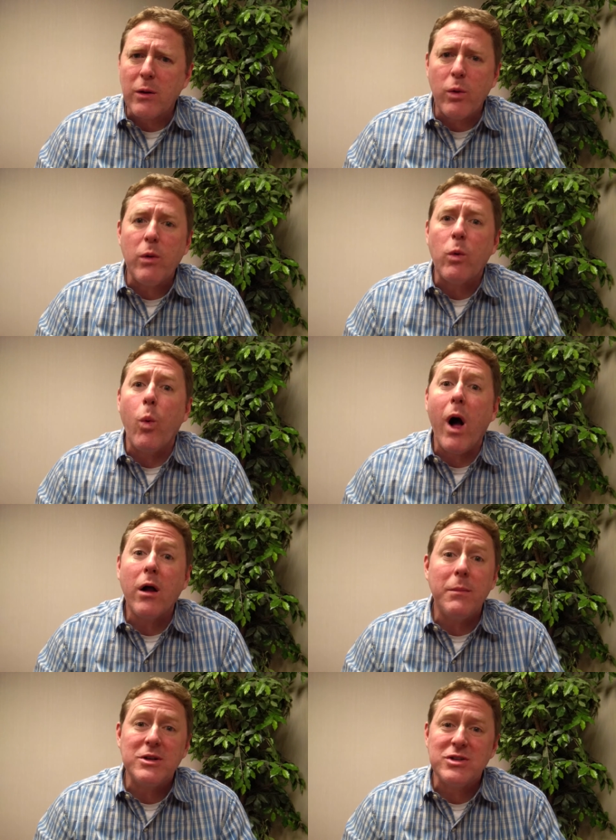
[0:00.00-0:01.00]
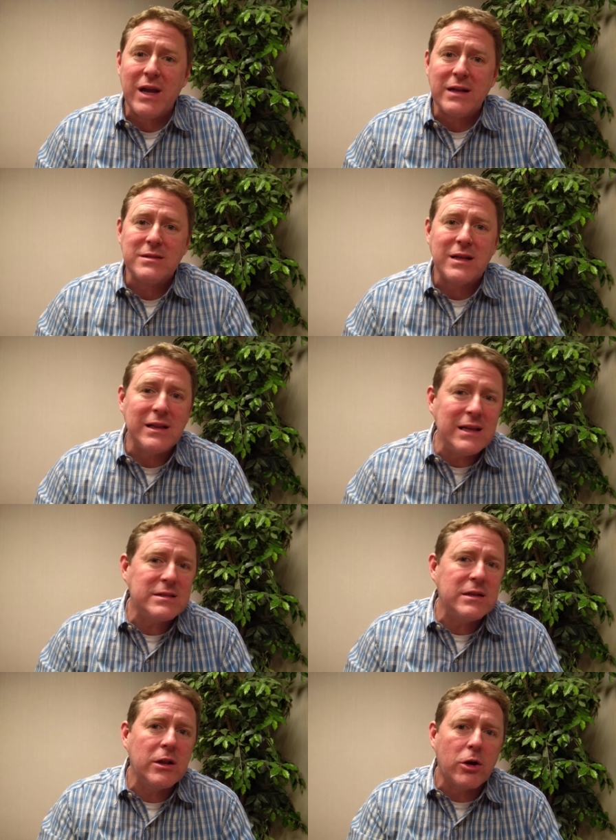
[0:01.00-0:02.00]
and we would welcome a chance to
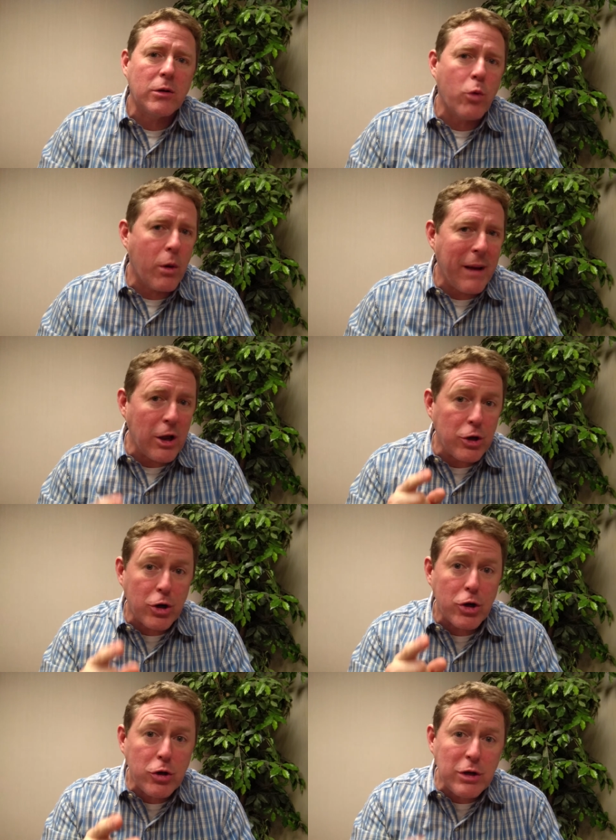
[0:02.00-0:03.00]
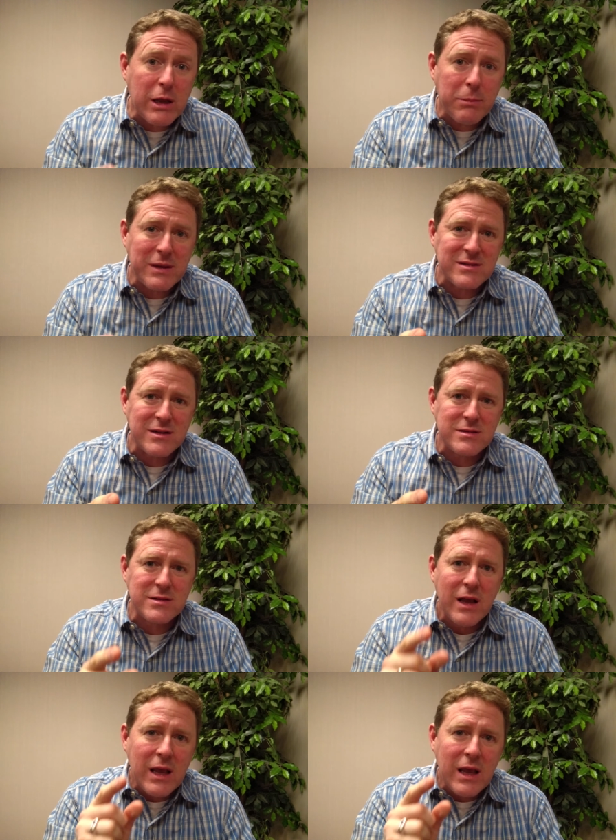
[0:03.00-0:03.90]
listen and learn more about your unique business